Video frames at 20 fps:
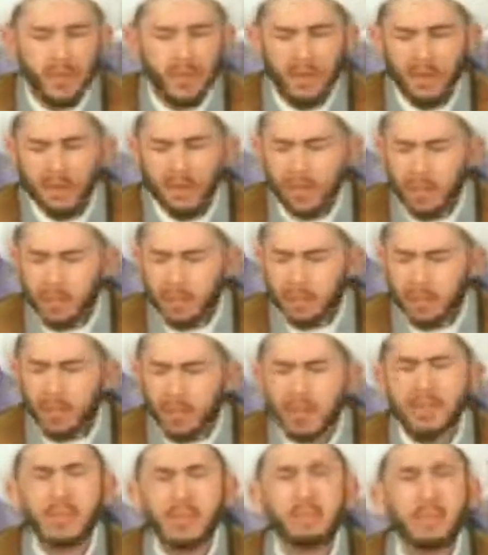expressed
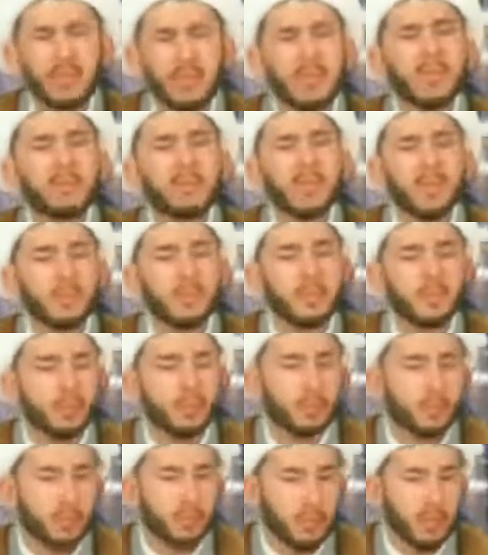his opinion, was Amir
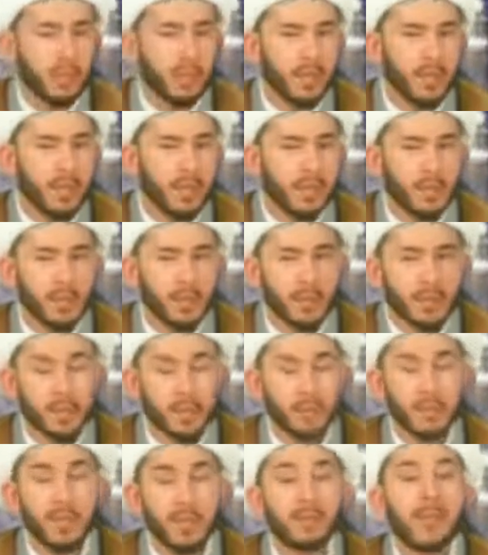al-Mu'mineen alayhi salatu
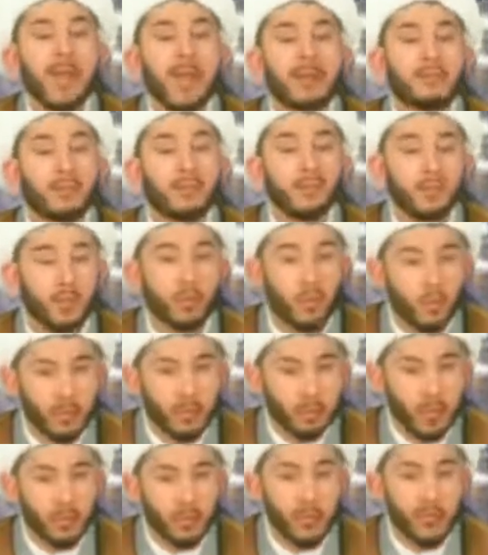wasalam. After
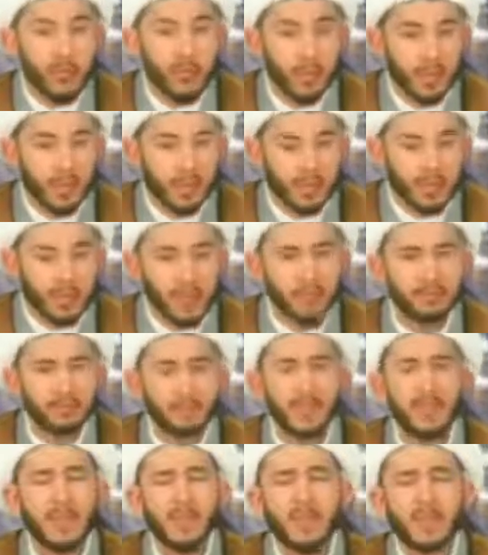Uthman was killed,
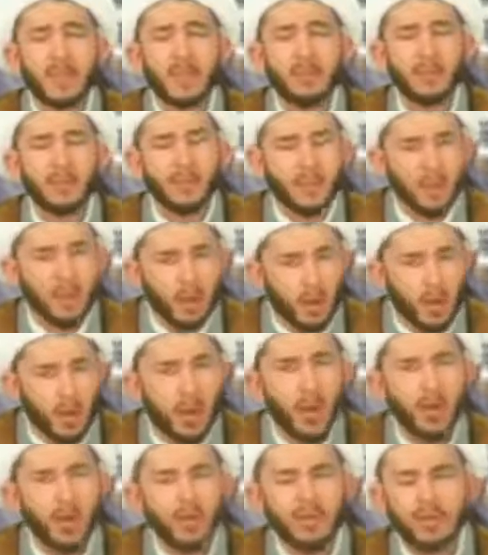they
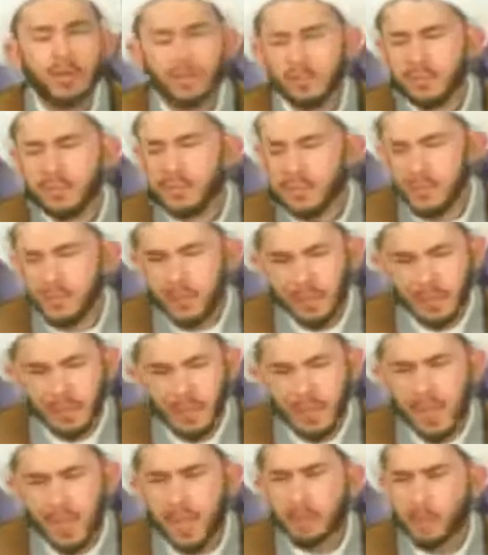all
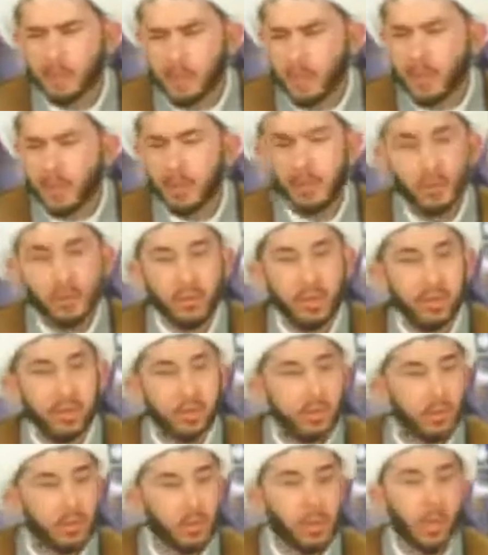came together and they
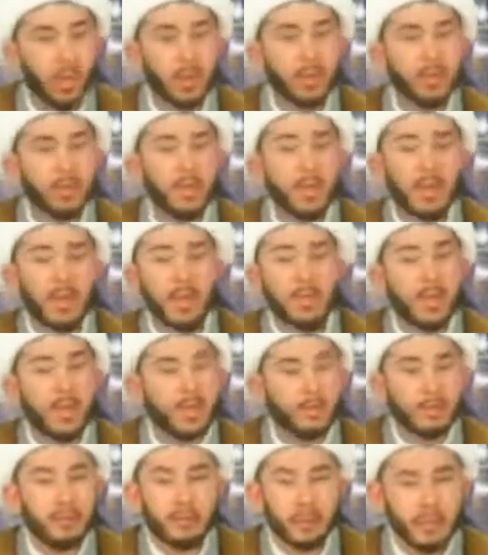talked, and
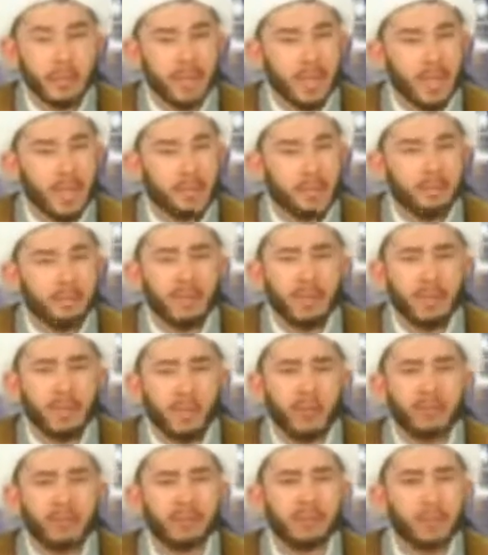everybody, out of their own
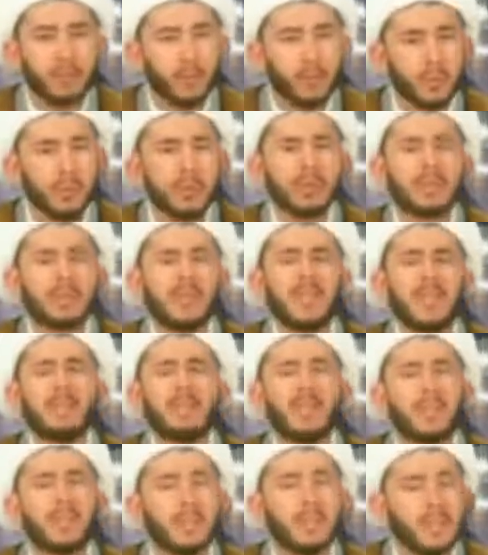free will and their
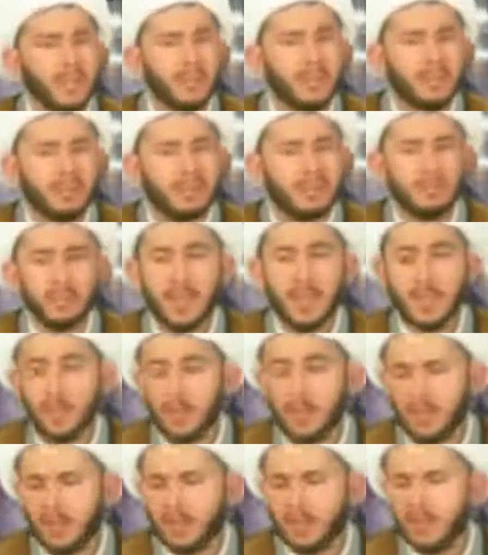love
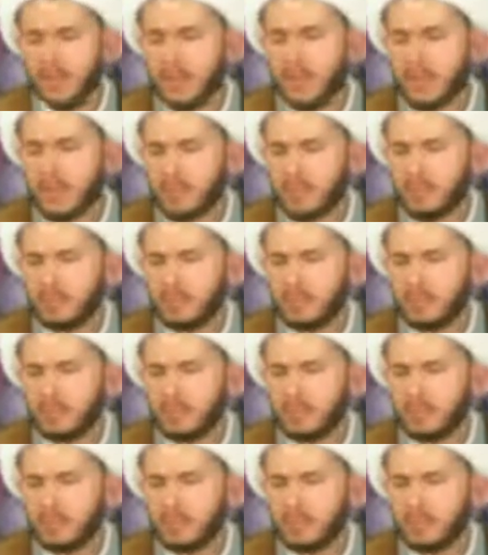and their